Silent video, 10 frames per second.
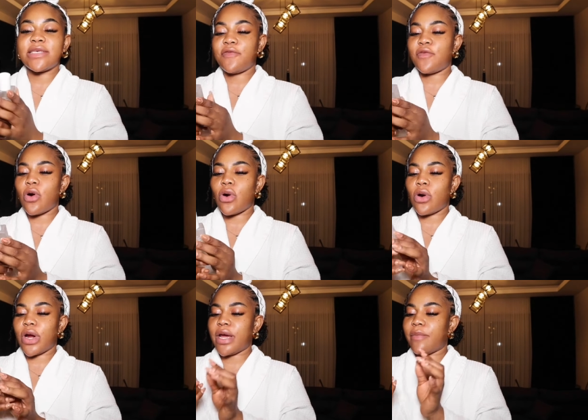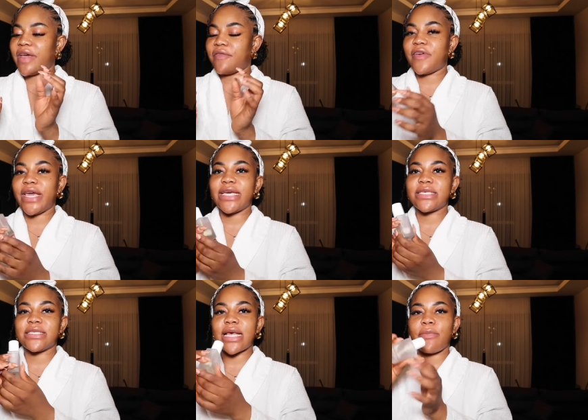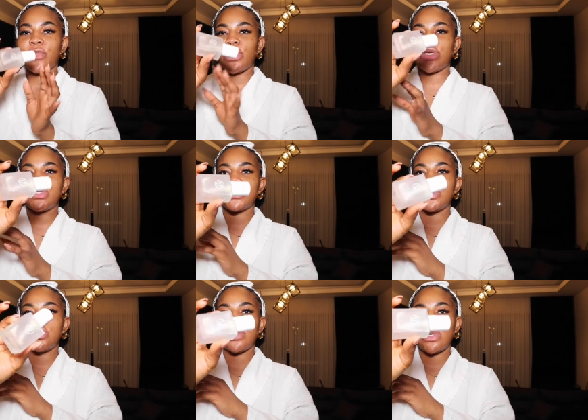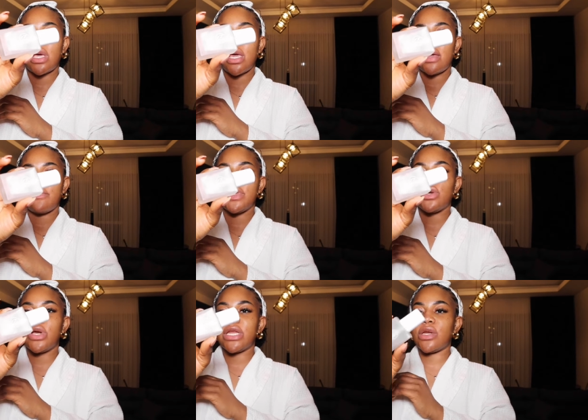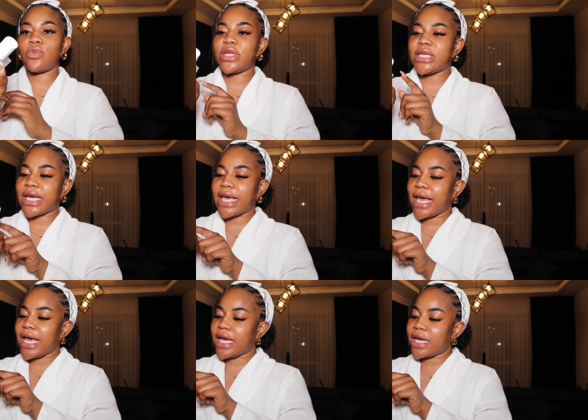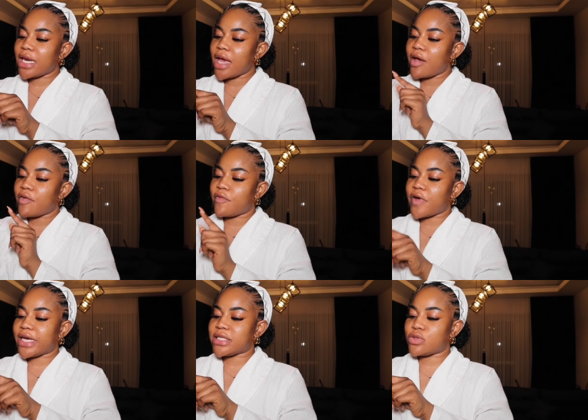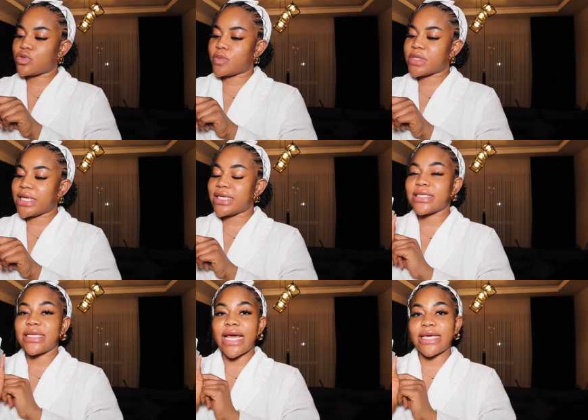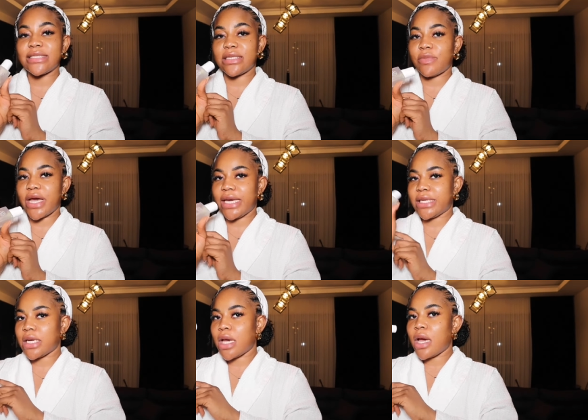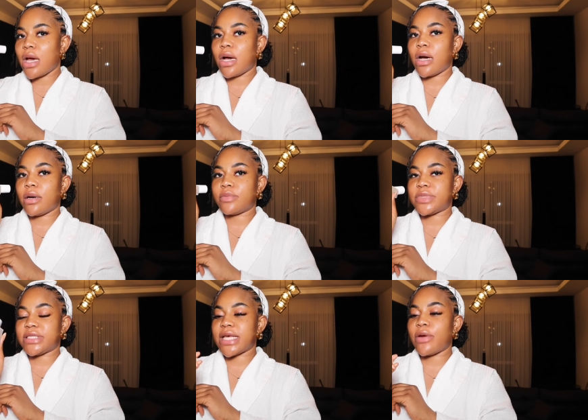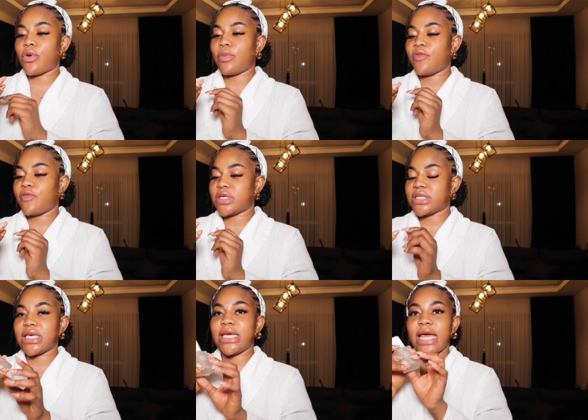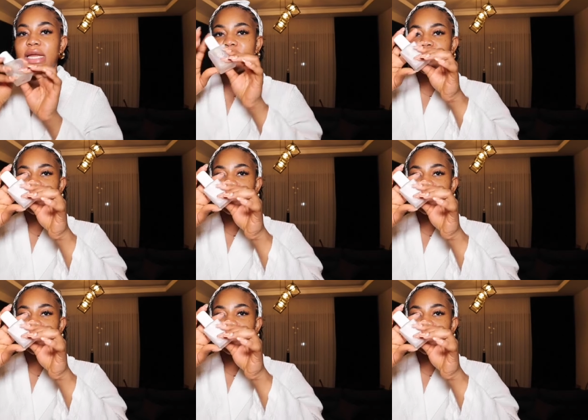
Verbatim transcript: for my face, I'm going to be going in with the Cane Vita drops, and these are niacinamide um, serum for the skin. And as